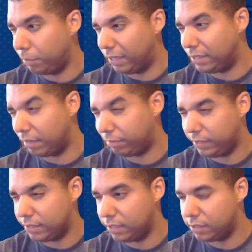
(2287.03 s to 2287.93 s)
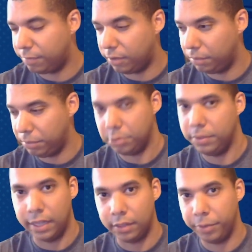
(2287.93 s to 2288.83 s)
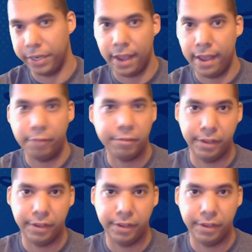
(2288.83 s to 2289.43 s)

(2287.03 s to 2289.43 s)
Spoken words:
but it definitely does fall in between that 3.5